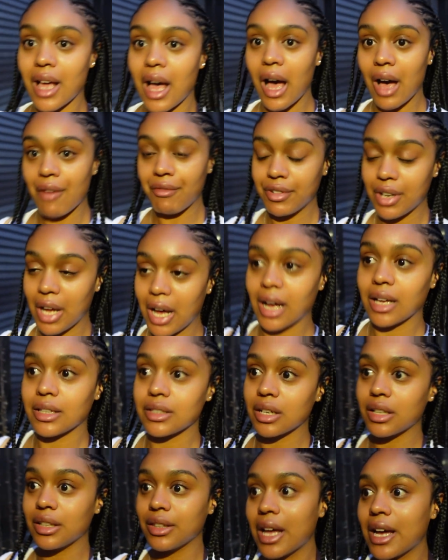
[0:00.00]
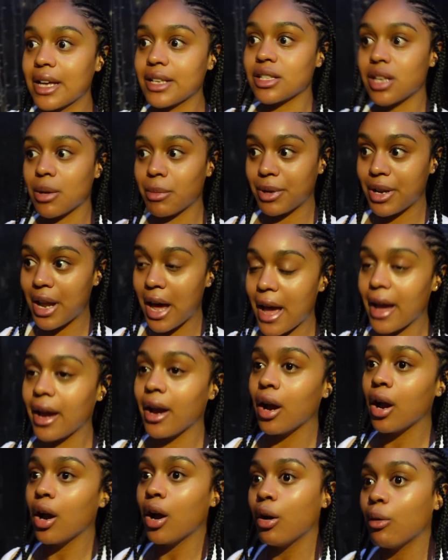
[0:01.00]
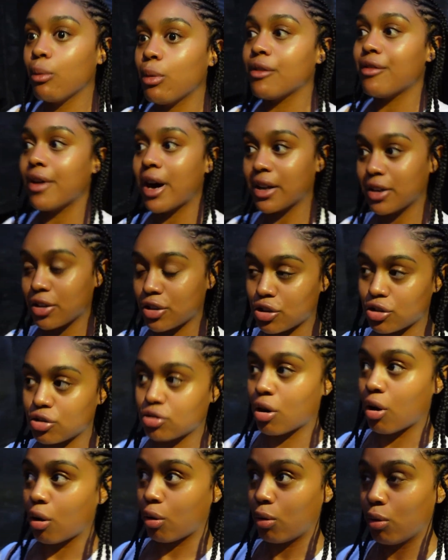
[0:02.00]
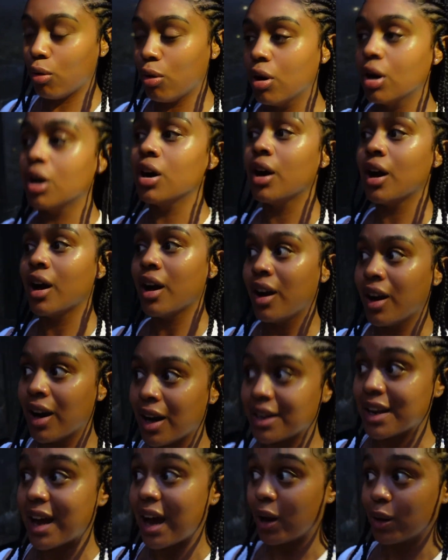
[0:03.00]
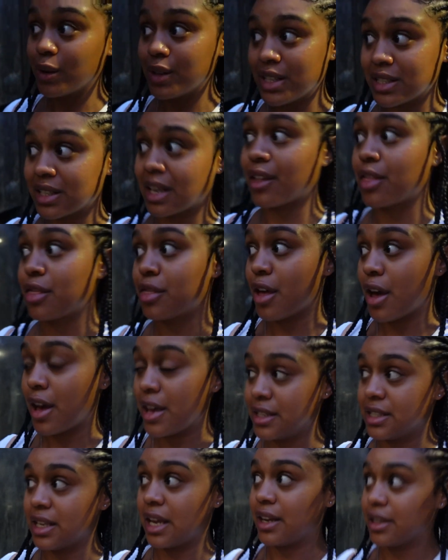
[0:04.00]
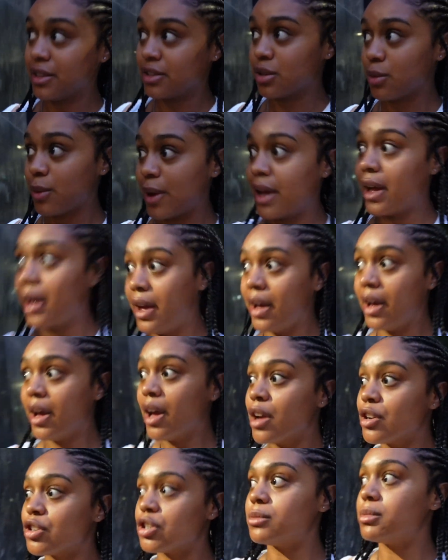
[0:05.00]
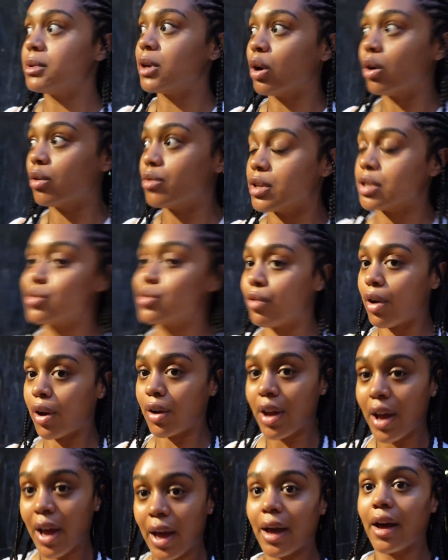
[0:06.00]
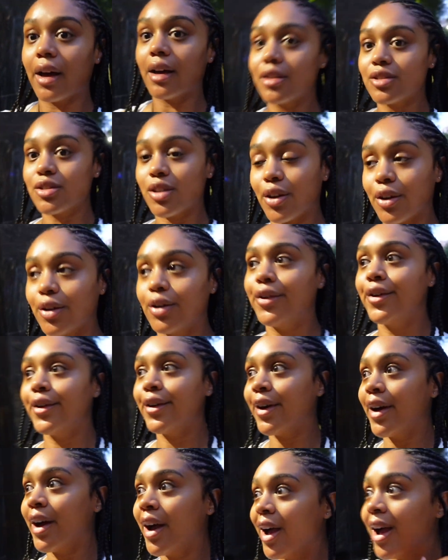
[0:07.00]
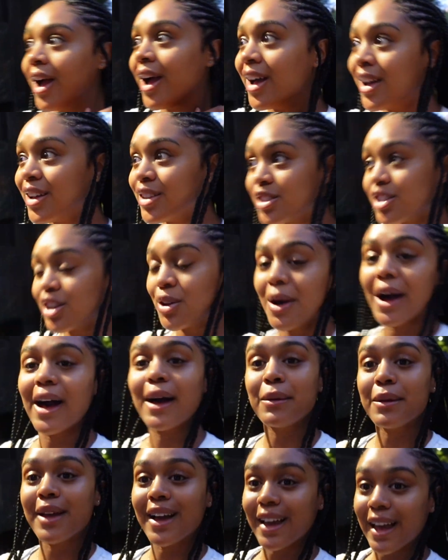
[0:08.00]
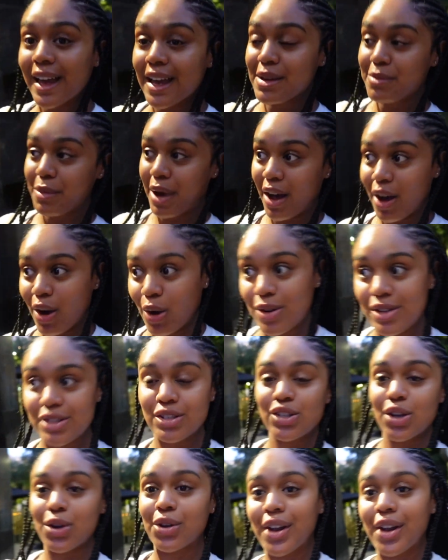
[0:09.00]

I haven't had a nice summer night where I've had a stroll and Aldi is like 30 seconds away. Should be on road here so so happy I came out, it's so